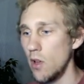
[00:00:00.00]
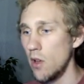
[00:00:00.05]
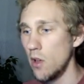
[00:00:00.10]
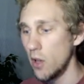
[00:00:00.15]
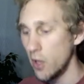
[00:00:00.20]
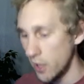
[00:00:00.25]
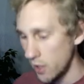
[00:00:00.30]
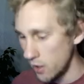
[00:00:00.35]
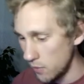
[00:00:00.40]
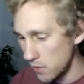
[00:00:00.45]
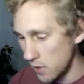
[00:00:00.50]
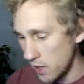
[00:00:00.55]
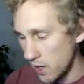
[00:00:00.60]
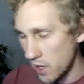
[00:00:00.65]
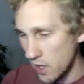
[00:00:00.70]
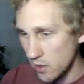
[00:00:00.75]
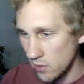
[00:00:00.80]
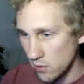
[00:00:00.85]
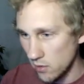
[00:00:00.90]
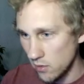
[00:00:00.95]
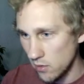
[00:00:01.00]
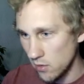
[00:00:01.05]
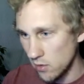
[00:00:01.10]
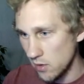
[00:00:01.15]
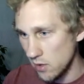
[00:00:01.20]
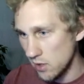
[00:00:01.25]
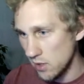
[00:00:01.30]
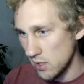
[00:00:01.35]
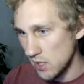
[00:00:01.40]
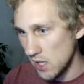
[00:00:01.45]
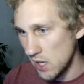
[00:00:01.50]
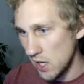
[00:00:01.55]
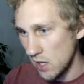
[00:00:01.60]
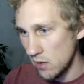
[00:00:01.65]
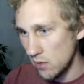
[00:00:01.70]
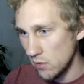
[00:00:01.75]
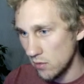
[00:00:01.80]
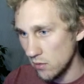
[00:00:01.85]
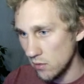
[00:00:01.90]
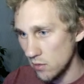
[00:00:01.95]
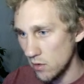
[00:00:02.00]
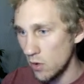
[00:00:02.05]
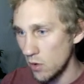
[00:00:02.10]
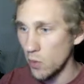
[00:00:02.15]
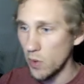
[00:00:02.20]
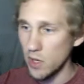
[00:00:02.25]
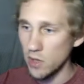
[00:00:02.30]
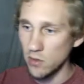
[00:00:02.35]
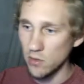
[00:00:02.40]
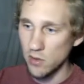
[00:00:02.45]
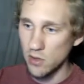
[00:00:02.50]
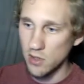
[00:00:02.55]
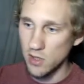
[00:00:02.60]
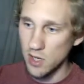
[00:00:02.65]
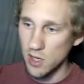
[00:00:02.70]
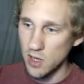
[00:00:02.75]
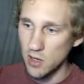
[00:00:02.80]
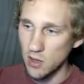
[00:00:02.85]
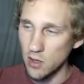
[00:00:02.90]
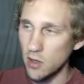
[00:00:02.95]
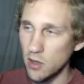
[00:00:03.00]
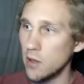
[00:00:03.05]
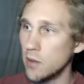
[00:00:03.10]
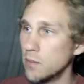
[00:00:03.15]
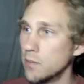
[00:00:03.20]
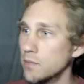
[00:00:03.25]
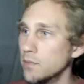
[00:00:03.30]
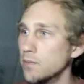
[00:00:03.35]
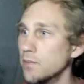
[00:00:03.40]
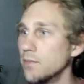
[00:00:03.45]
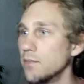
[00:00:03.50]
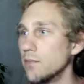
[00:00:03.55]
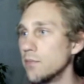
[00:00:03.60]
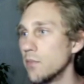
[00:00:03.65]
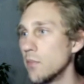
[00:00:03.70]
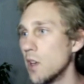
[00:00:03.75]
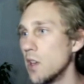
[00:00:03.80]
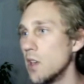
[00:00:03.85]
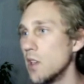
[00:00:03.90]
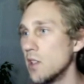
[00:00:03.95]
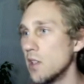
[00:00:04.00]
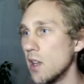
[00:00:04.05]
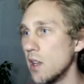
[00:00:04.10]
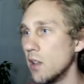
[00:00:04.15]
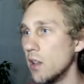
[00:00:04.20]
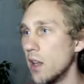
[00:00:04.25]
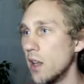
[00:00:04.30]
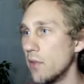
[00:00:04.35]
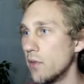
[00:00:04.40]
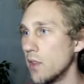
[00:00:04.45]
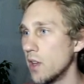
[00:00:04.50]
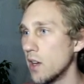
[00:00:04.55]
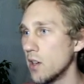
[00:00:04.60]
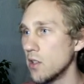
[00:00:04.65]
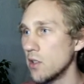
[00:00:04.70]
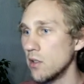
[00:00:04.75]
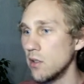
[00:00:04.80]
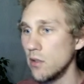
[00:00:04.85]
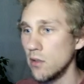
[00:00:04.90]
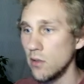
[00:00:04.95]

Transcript: Item dot set. Oh wait, set. I need set left actually.